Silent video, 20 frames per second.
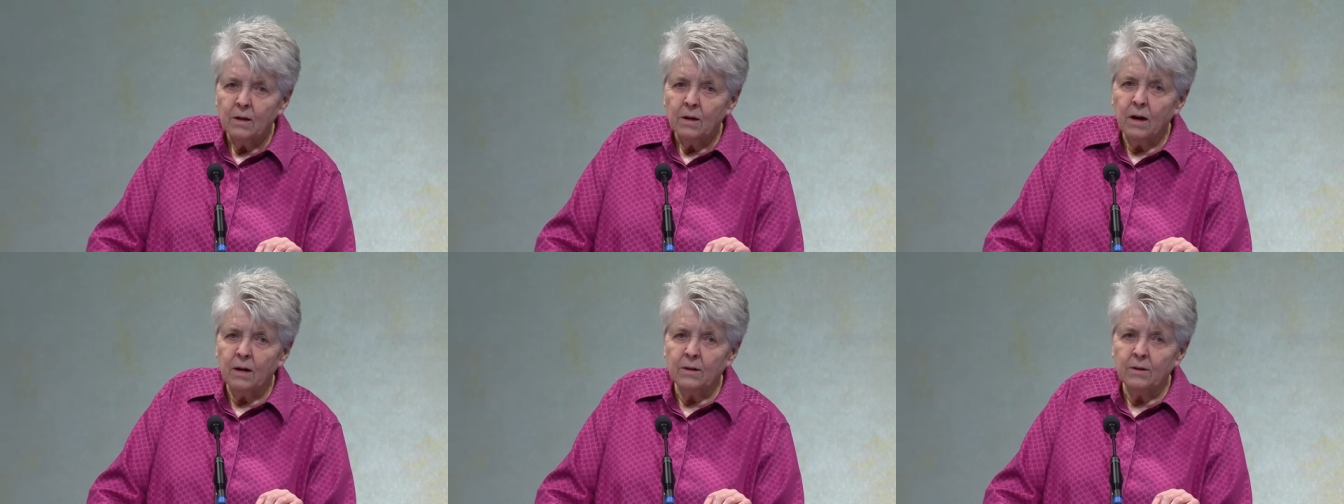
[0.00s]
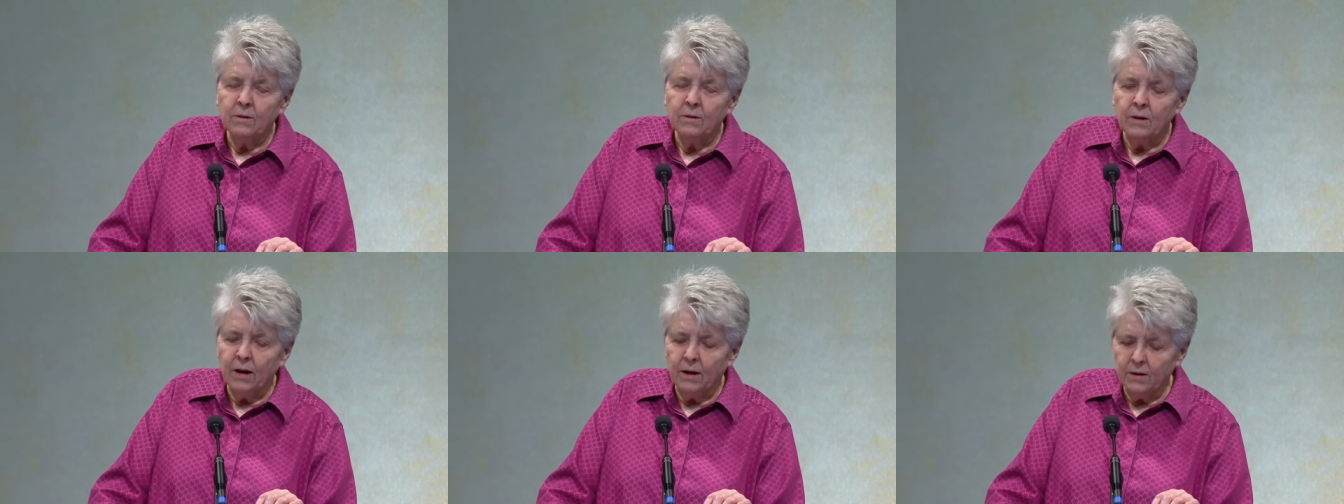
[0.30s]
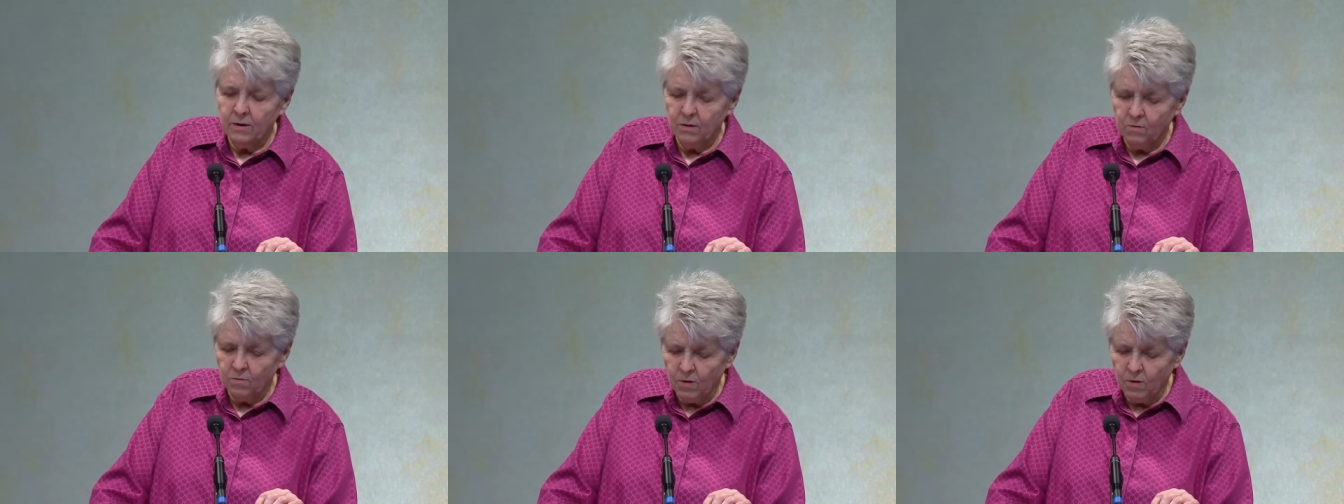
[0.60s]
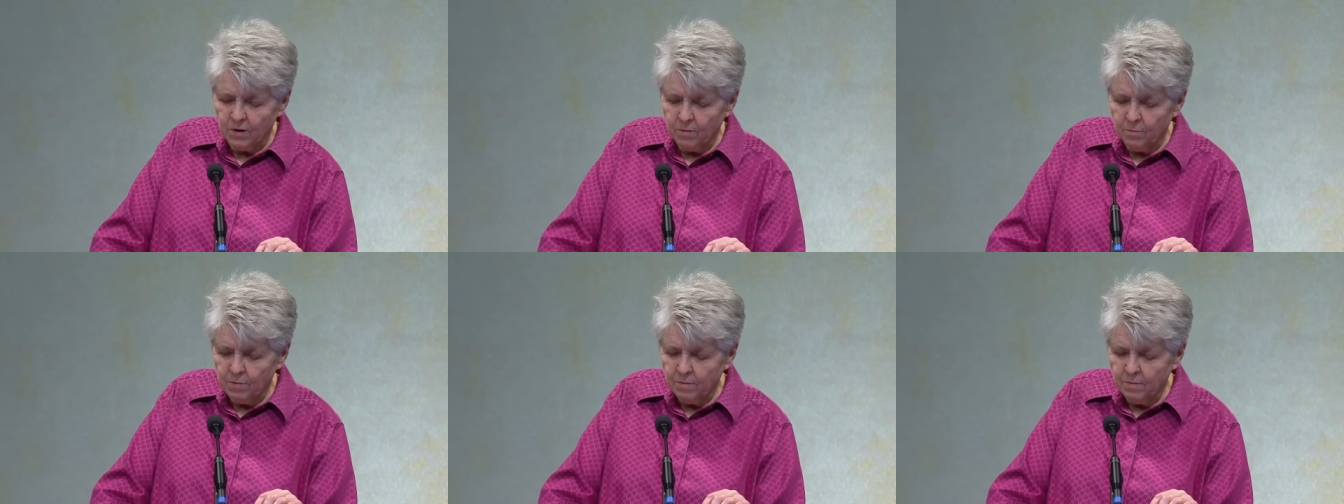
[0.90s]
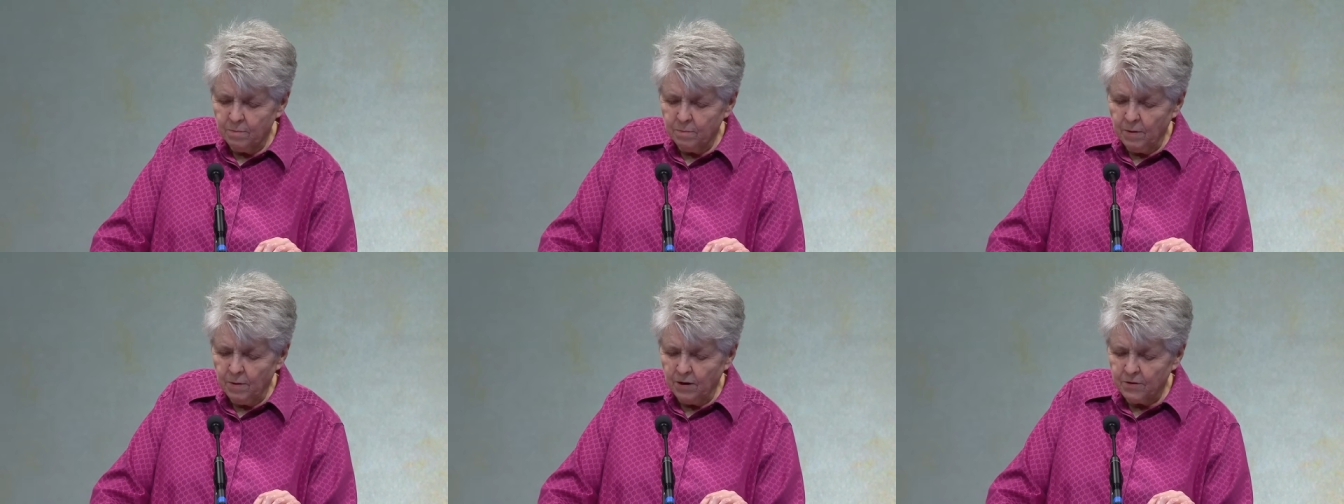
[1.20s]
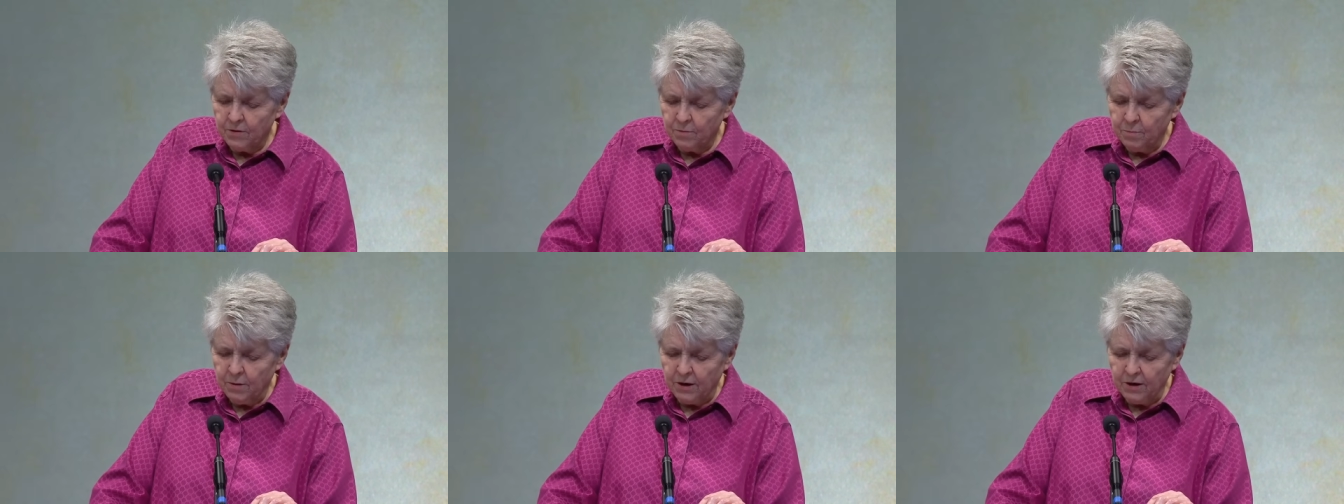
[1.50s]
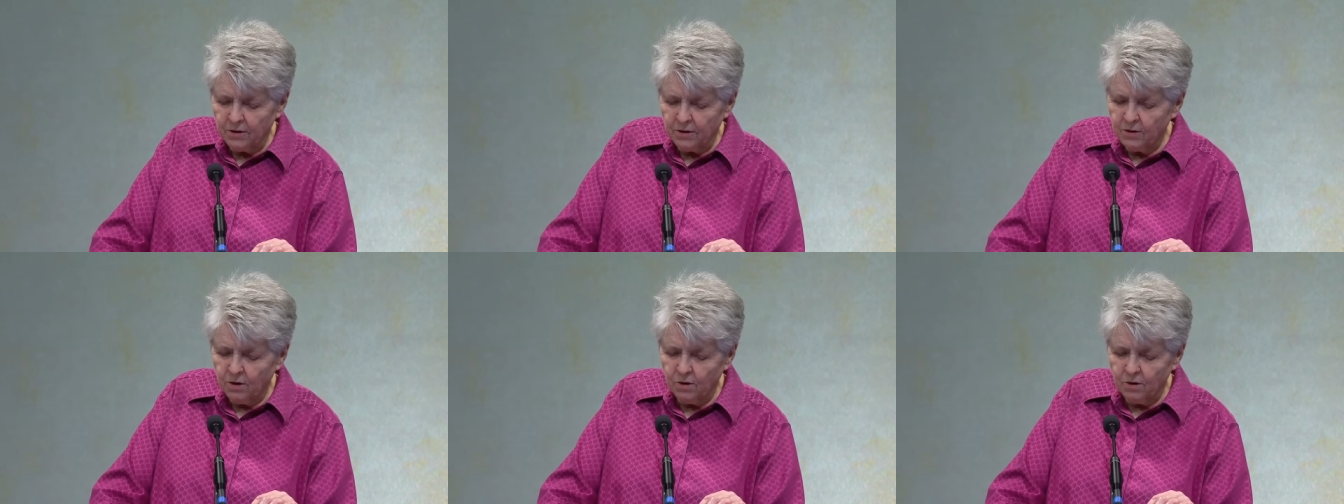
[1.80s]
I didn't, I didn't want to be bothered by
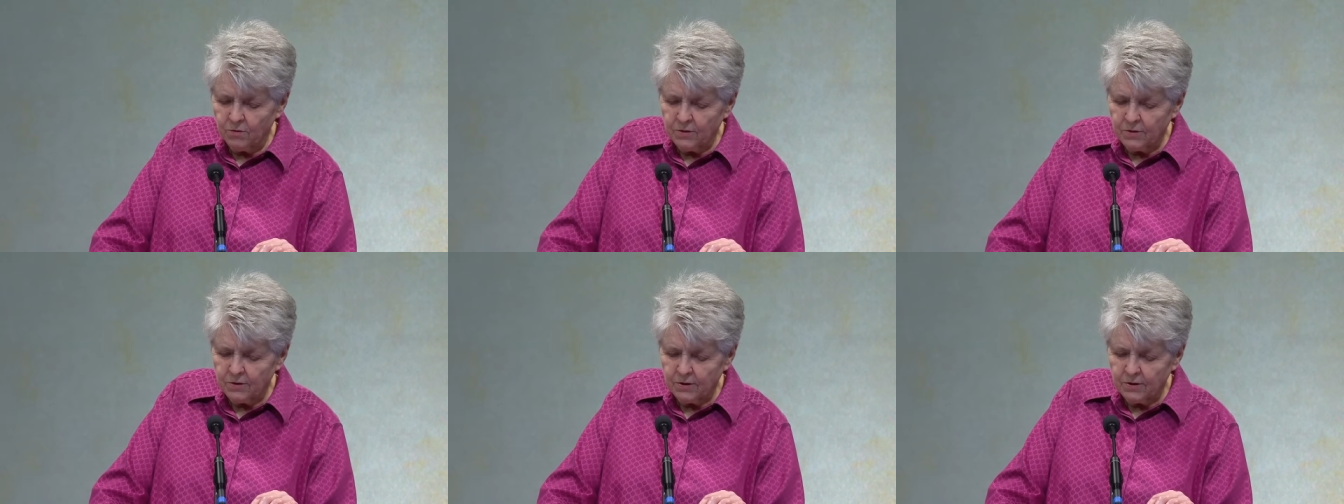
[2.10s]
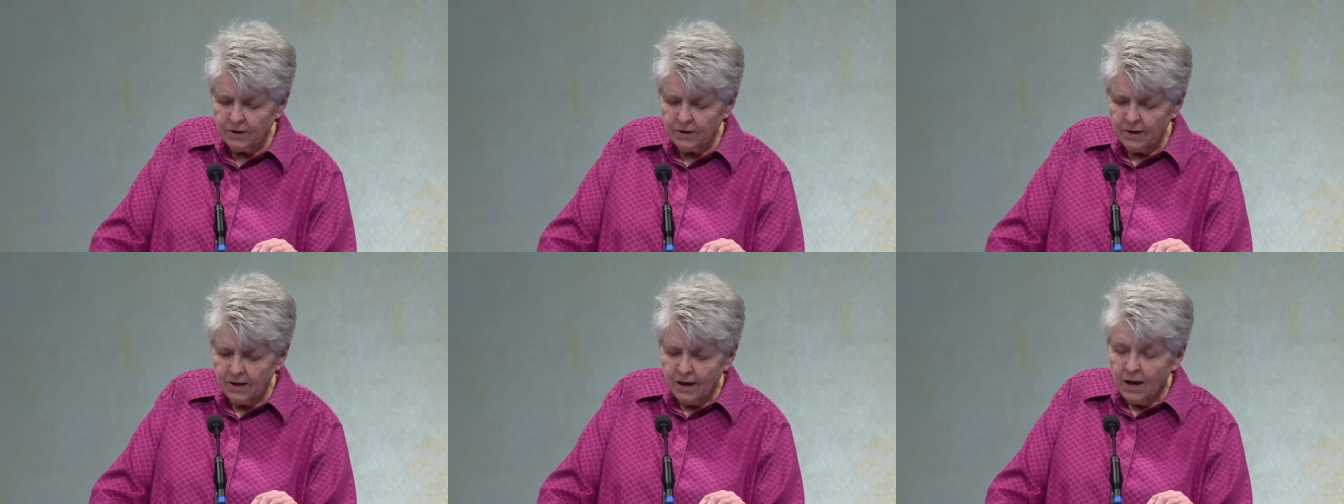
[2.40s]
a ghost.